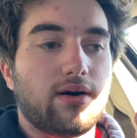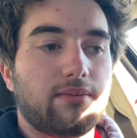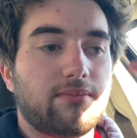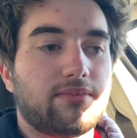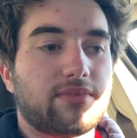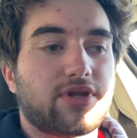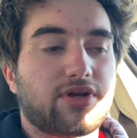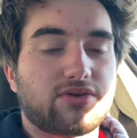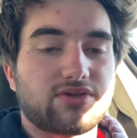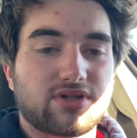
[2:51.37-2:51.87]

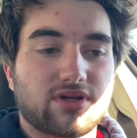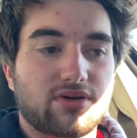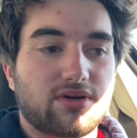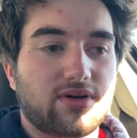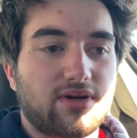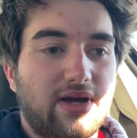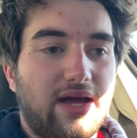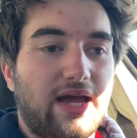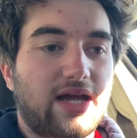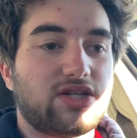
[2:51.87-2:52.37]
There's a
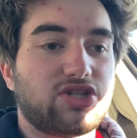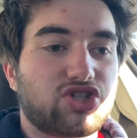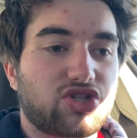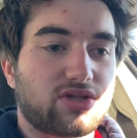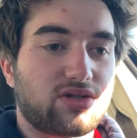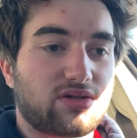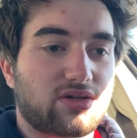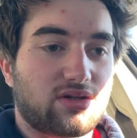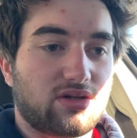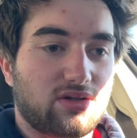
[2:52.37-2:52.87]

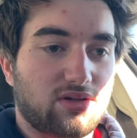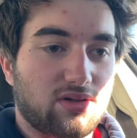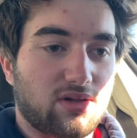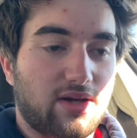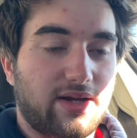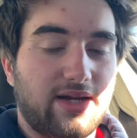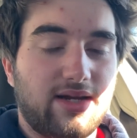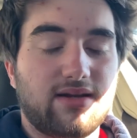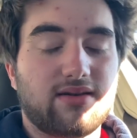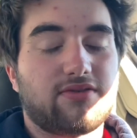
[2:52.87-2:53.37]
engine
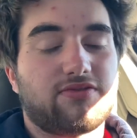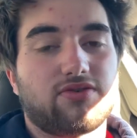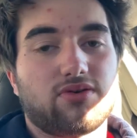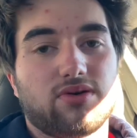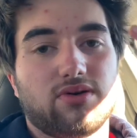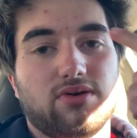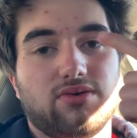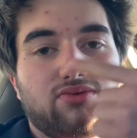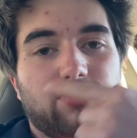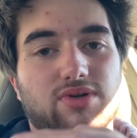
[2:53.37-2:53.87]
light for
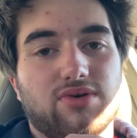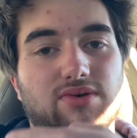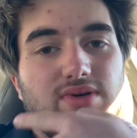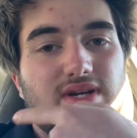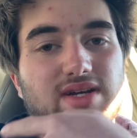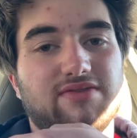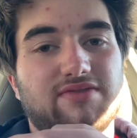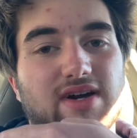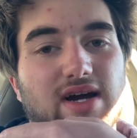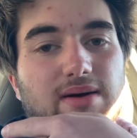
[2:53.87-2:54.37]
a rear
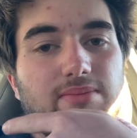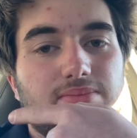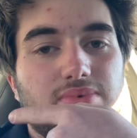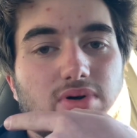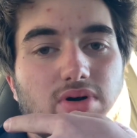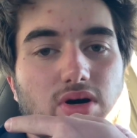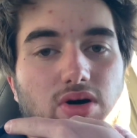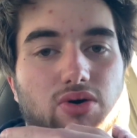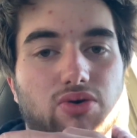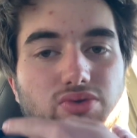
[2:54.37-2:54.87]
evap
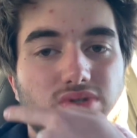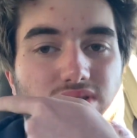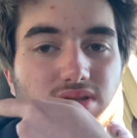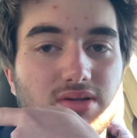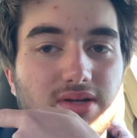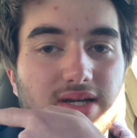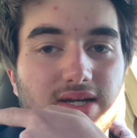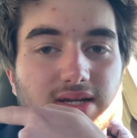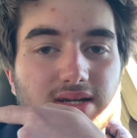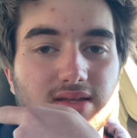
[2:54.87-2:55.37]
hose
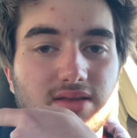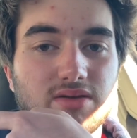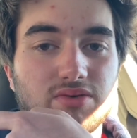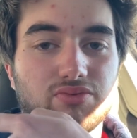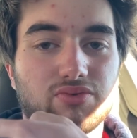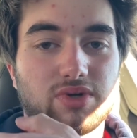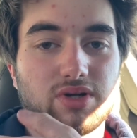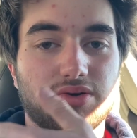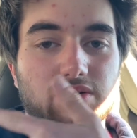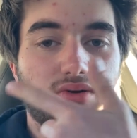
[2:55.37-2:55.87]
leak in the
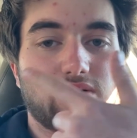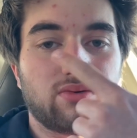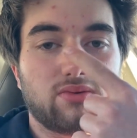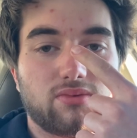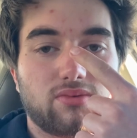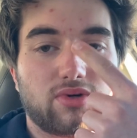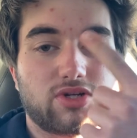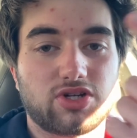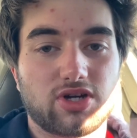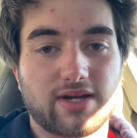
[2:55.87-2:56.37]
rear,
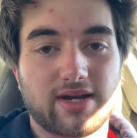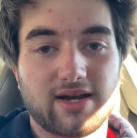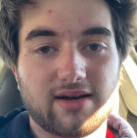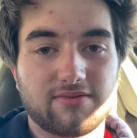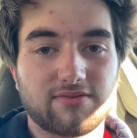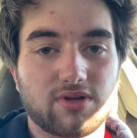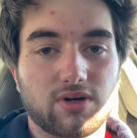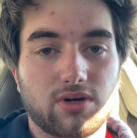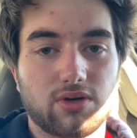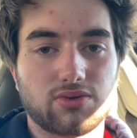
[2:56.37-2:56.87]
which I have
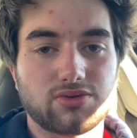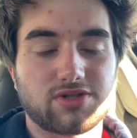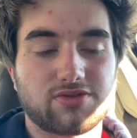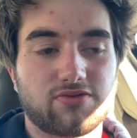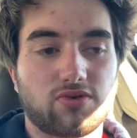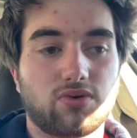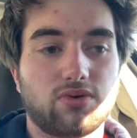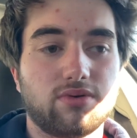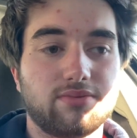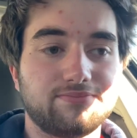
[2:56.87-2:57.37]
the hose
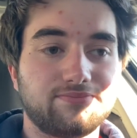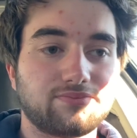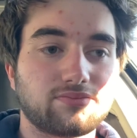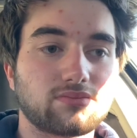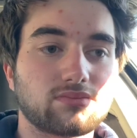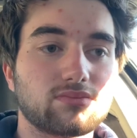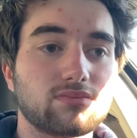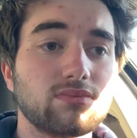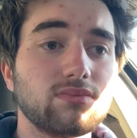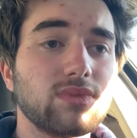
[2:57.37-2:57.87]
for.
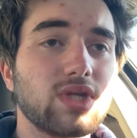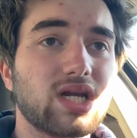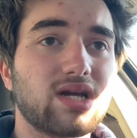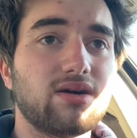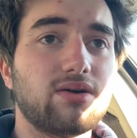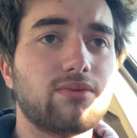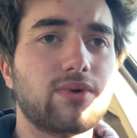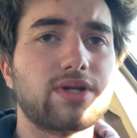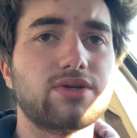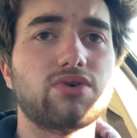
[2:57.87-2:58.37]

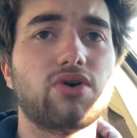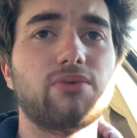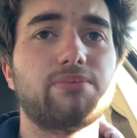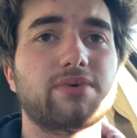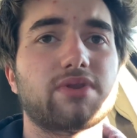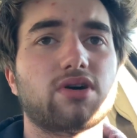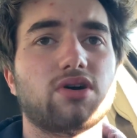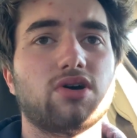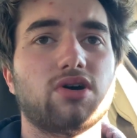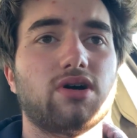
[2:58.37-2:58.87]
When you open
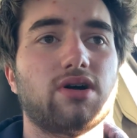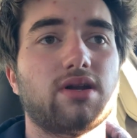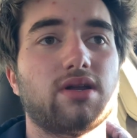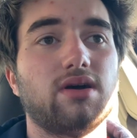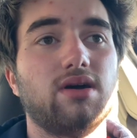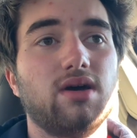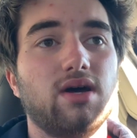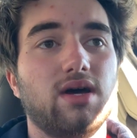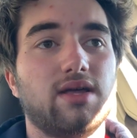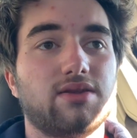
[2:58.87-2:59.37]
the hood,
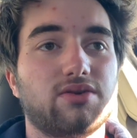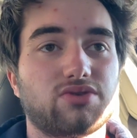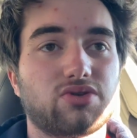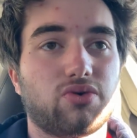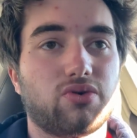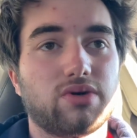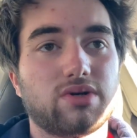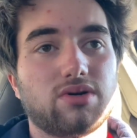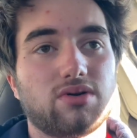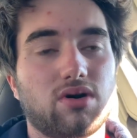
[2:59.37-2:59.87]
there's
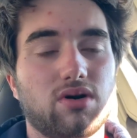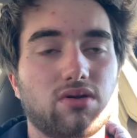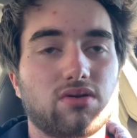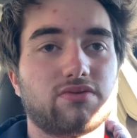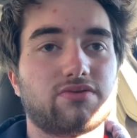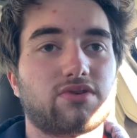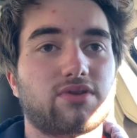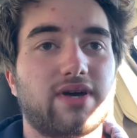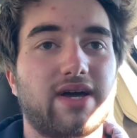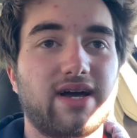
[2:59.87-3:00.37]
oil all over
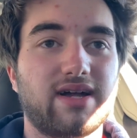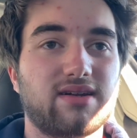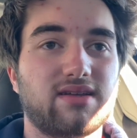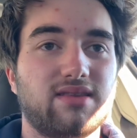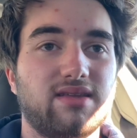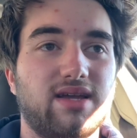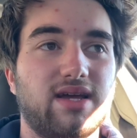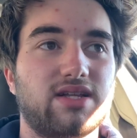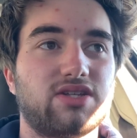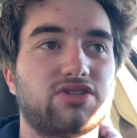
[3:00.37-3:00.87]
the head of the
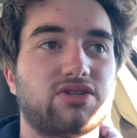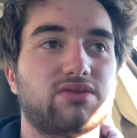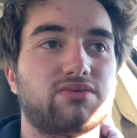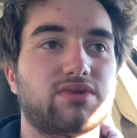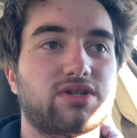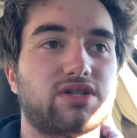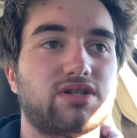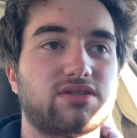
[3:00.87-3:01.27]
engine, which is